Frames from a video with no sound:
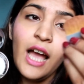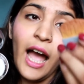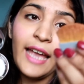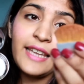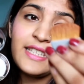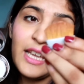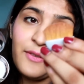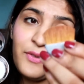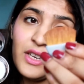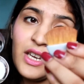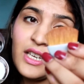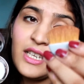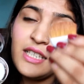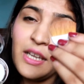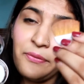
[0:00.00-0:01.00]
I
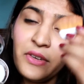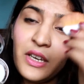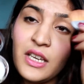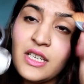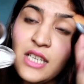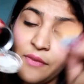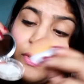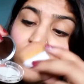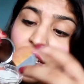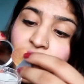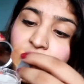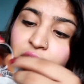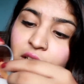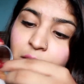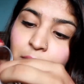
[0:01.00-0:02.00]
definitely, definitely,
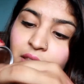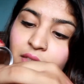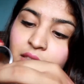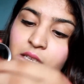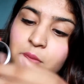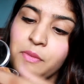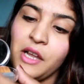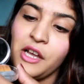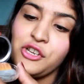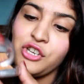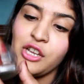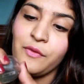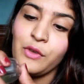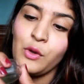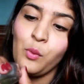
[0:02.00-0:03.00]
definitely recommend this
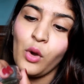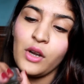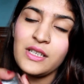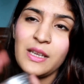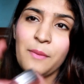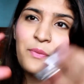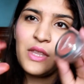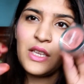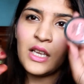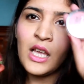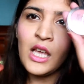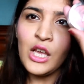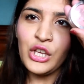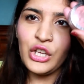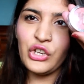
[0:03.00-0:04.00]
blush if you want
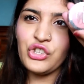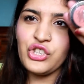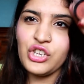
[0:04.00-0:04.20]
something, you know,